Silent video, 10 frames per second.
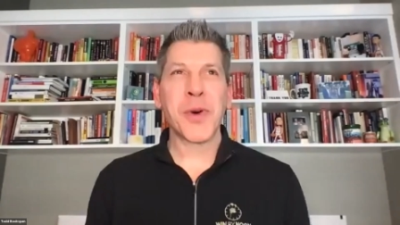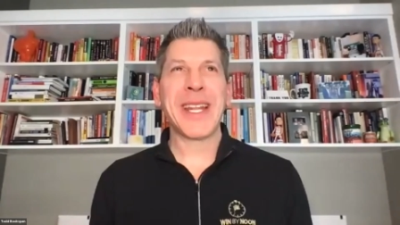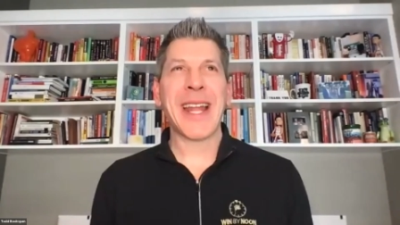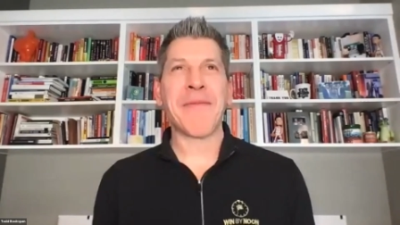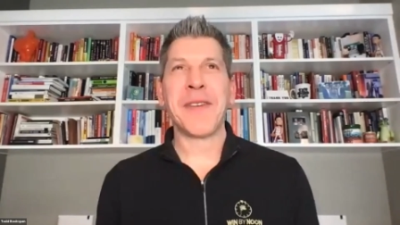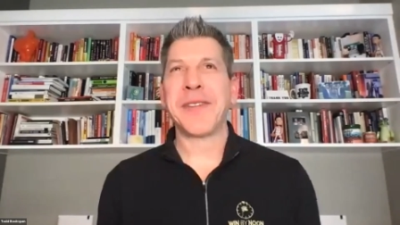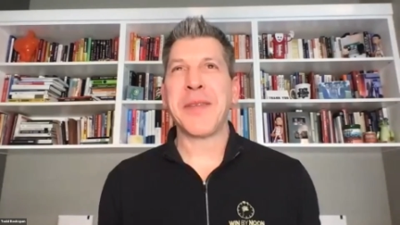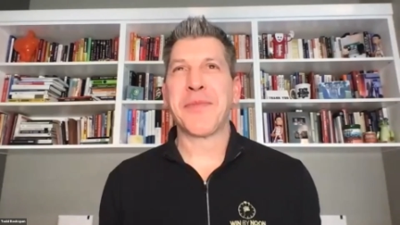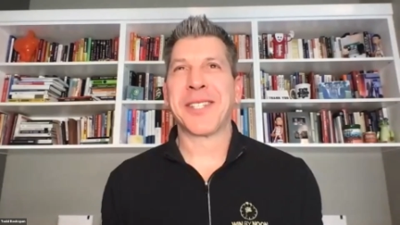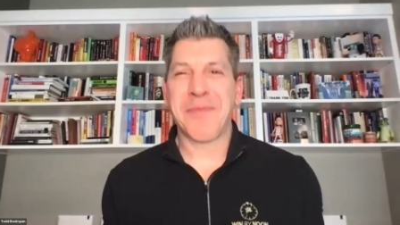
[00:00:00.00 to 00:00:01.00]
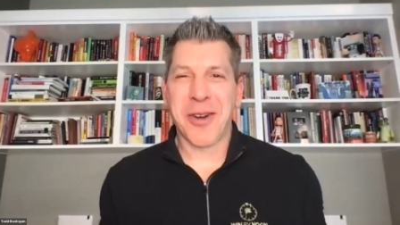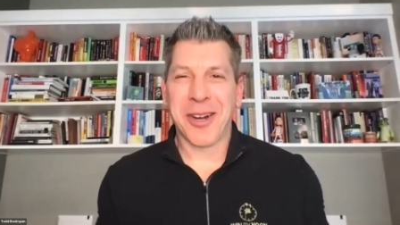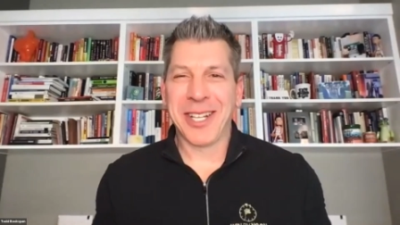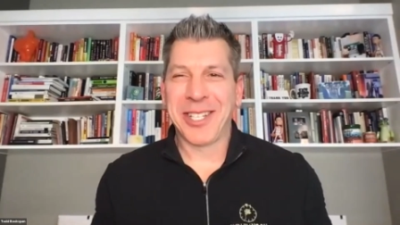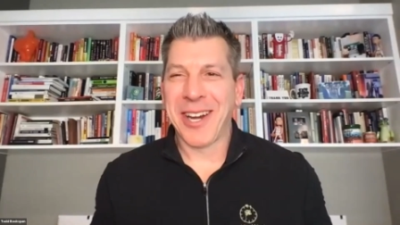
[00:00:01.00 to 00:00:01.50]
would it be to have 50%
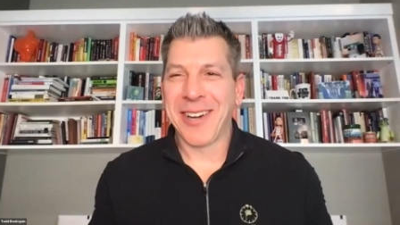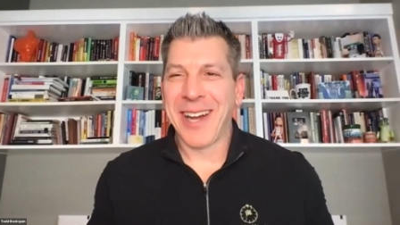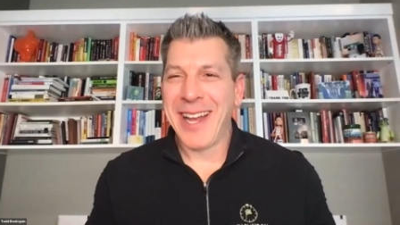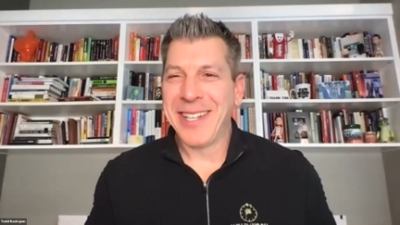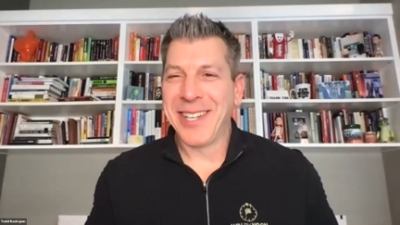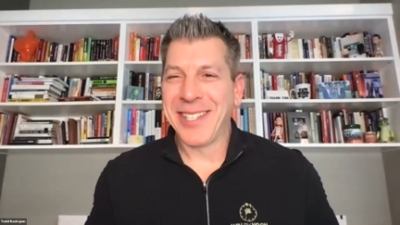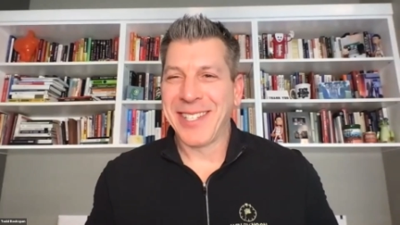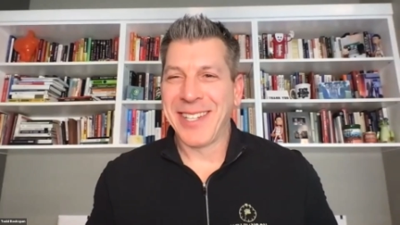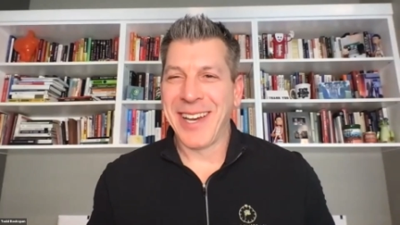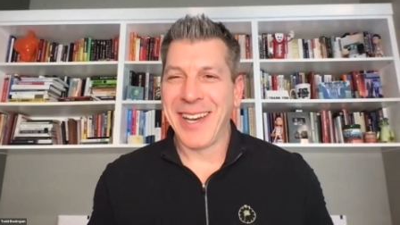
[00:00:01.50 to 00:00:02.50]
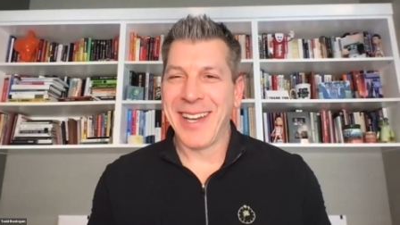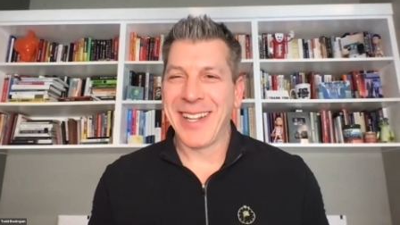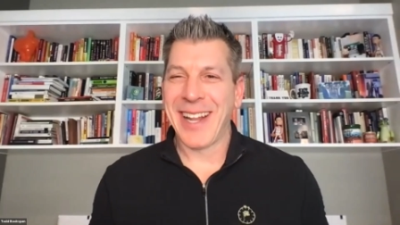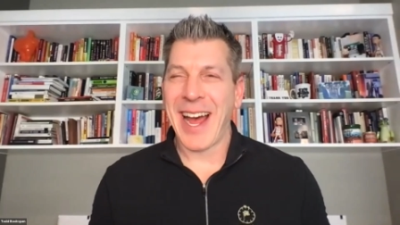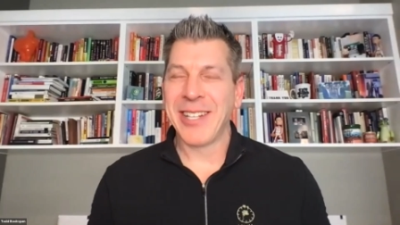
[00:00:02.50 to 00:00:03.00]
market share? I just,
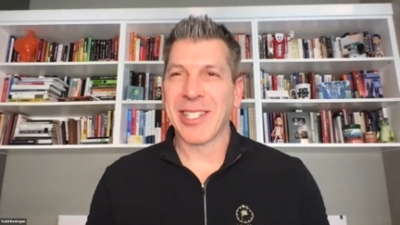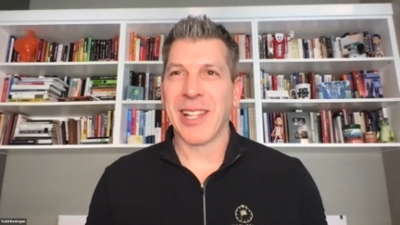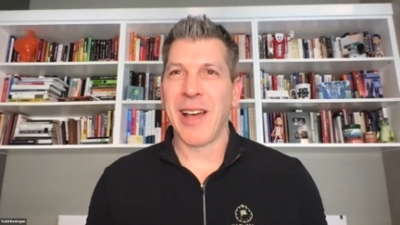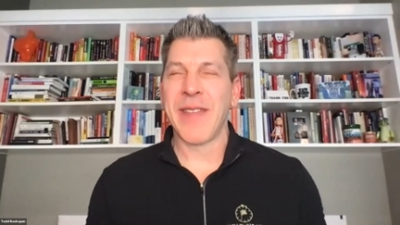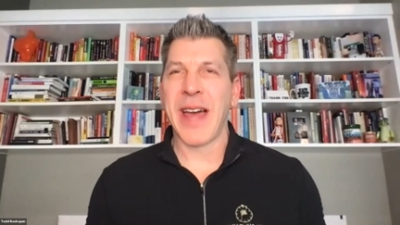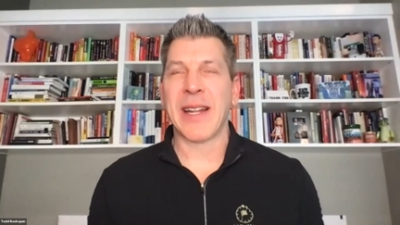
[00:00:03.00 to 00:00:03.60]
uh, I just love that.